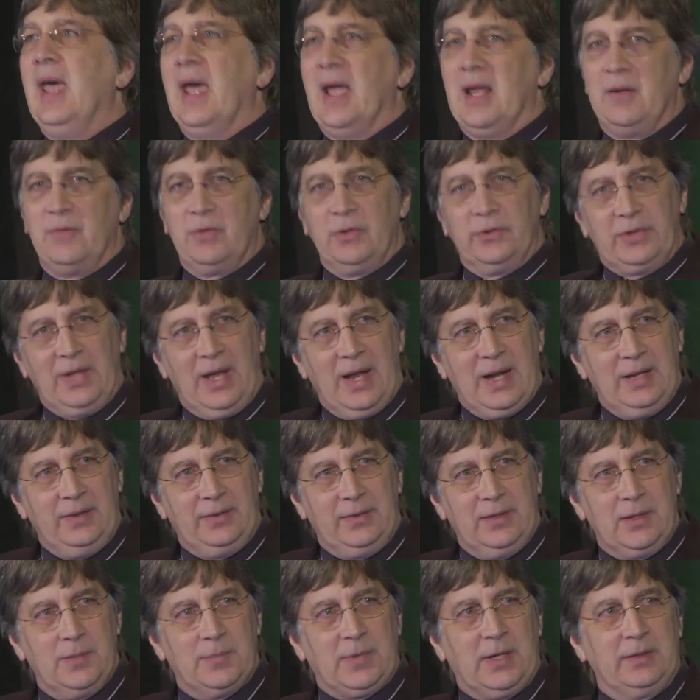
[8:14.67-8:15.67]
And if there's
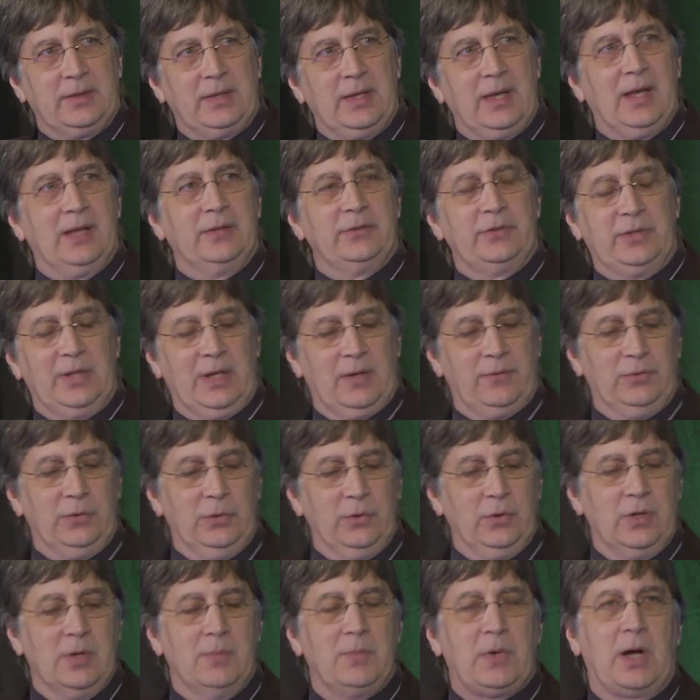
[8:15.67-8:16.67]
anything about the SCF
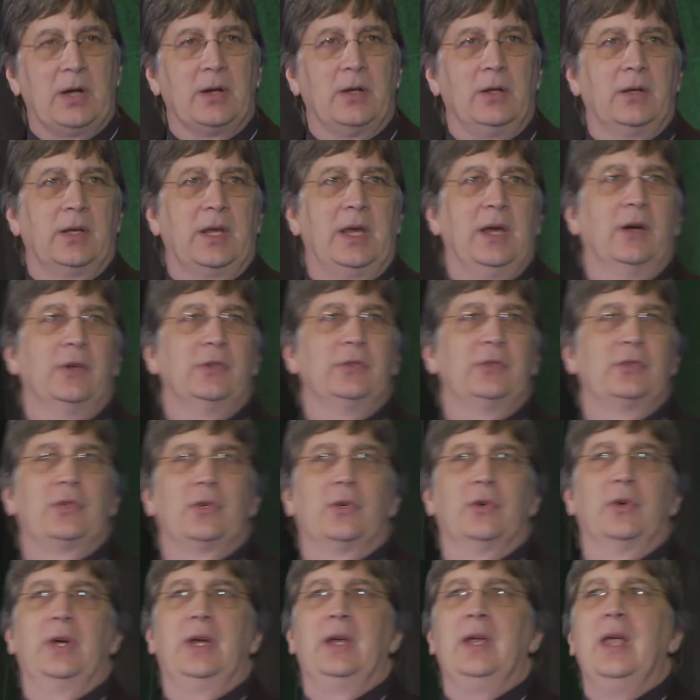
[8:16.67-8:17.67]
Nuka model of care
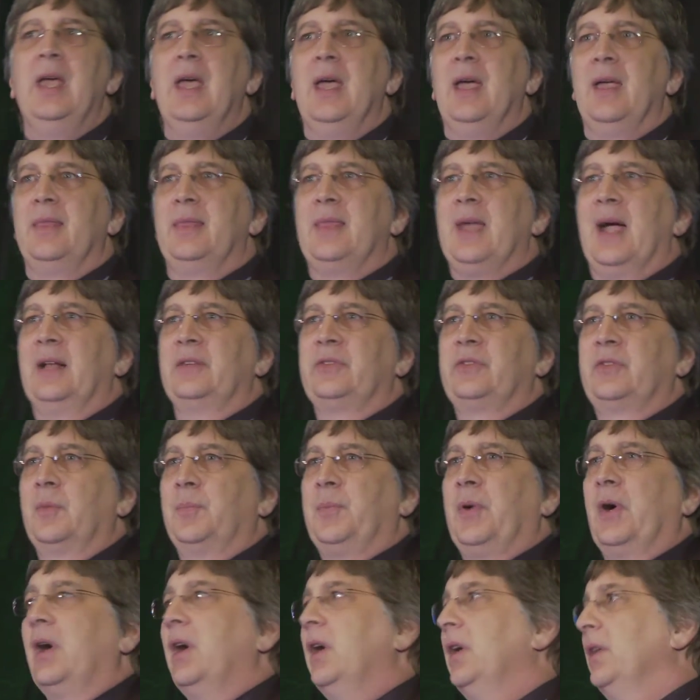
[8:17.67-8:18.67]
story, that's the
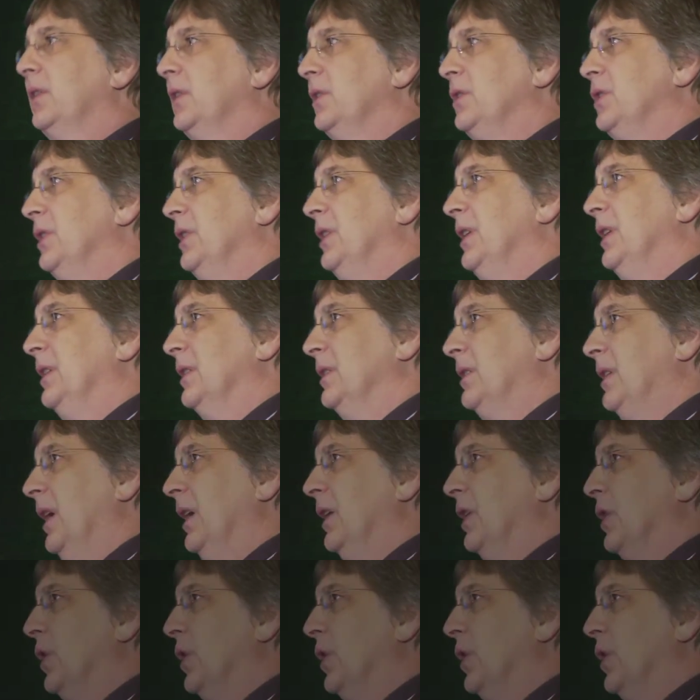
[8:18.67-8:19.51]
part that you need to take